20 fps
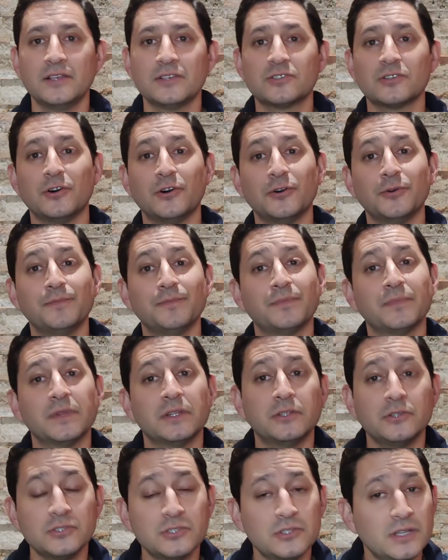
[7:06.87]
So
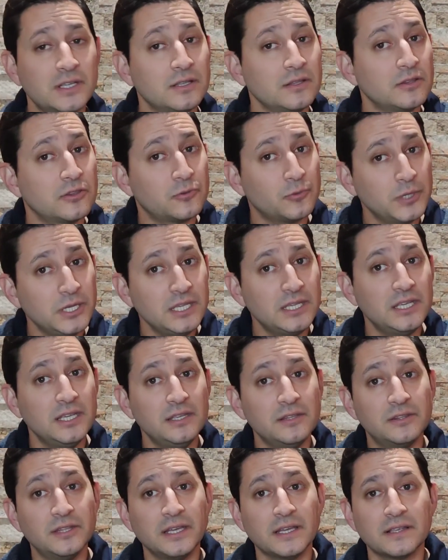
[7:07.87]
those are 3
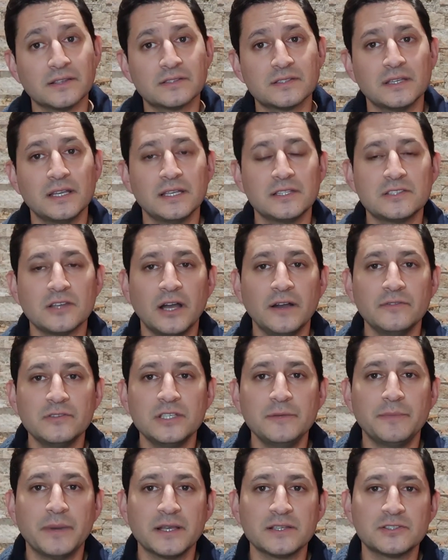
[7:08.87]
key things. It's
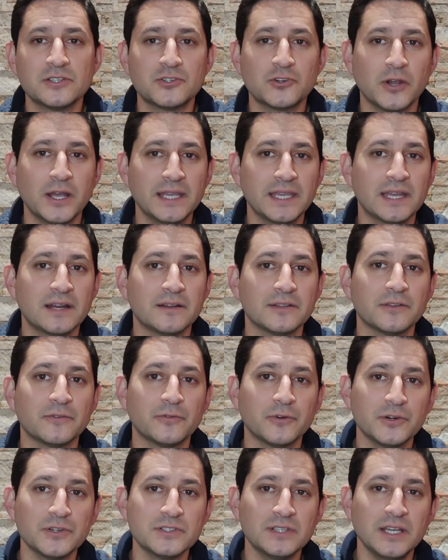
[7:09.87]
obviously best to try and get on the
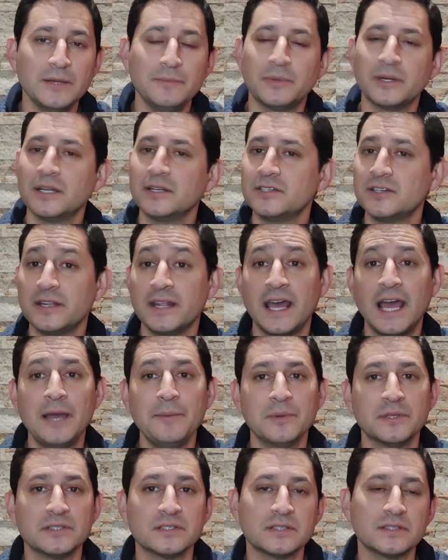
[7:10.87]
first time, but it just
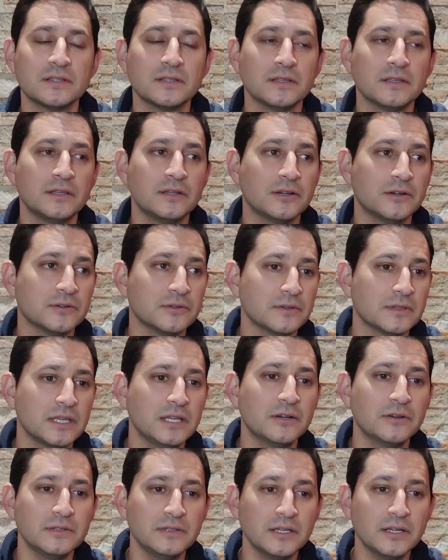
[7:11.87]
happens. You know,
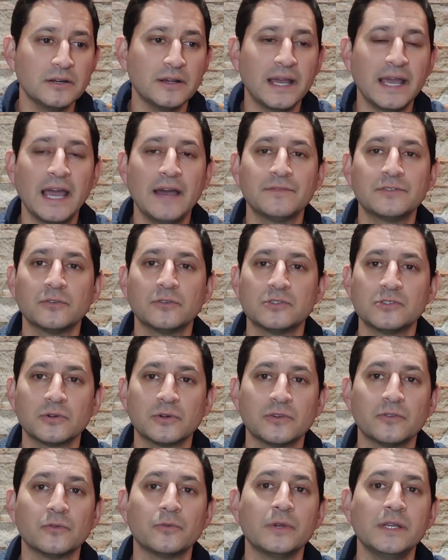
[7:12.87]
here and there, I have to
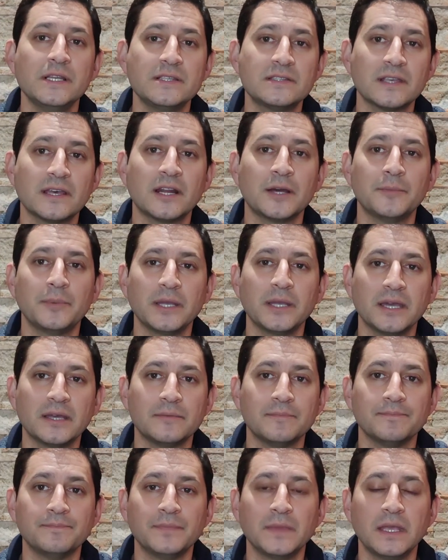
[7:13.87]
sort of reset up
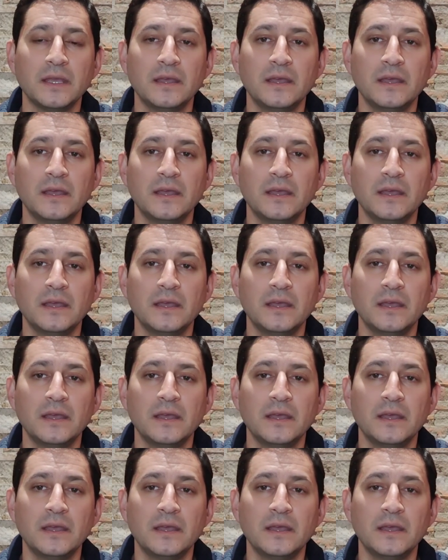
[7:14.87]
again.